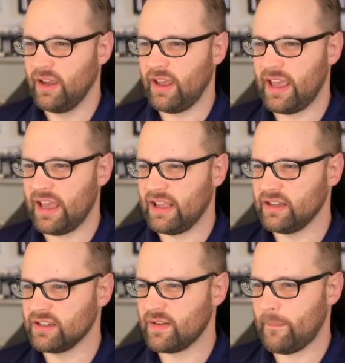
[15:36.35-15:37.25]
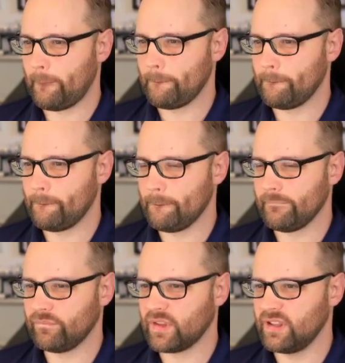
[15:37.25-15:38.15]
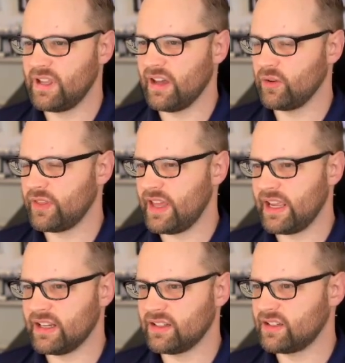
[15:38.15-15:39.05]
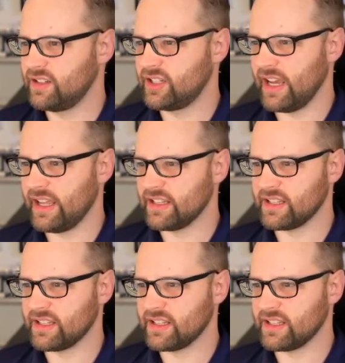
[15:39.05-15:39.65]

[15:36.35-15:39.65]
And the other thing it does,